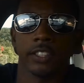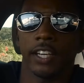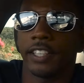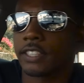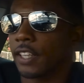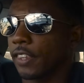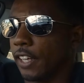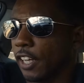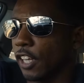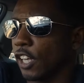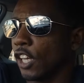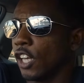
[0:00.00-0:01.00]
here's the thing,
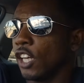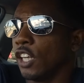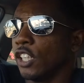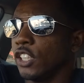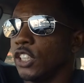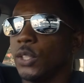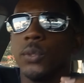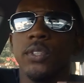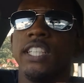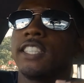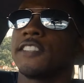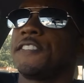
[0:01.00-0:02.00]
you
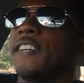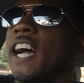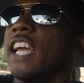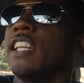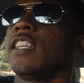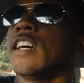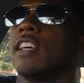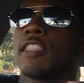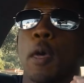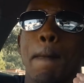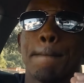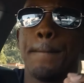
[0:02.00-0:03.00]
need to find the
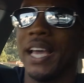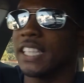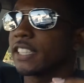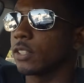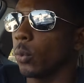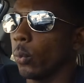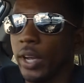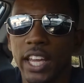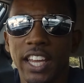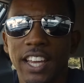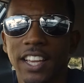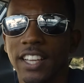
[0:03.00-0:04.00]
best way